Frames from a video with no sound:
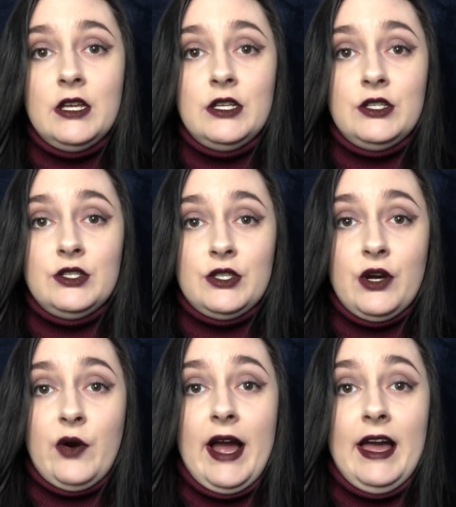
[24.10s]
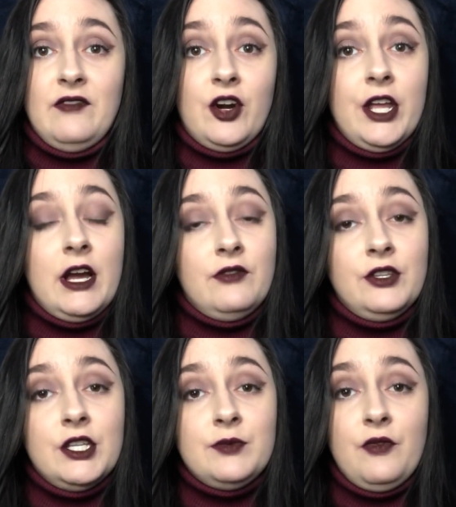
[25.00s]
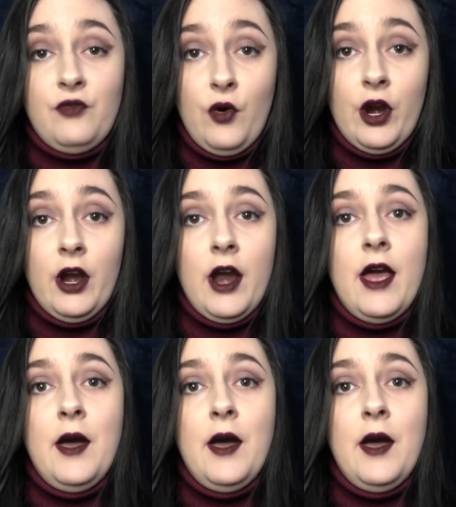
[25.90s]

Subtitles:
So I have already covered this before,